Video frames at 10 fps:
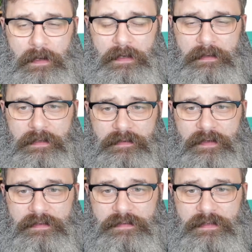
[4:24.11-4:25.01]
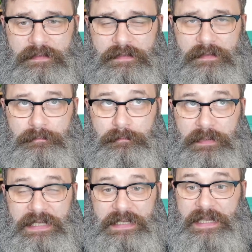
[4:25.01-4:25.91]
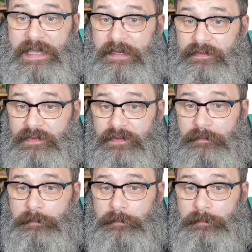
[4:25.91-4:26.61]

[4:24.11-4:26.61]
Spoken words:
and that's HTTPS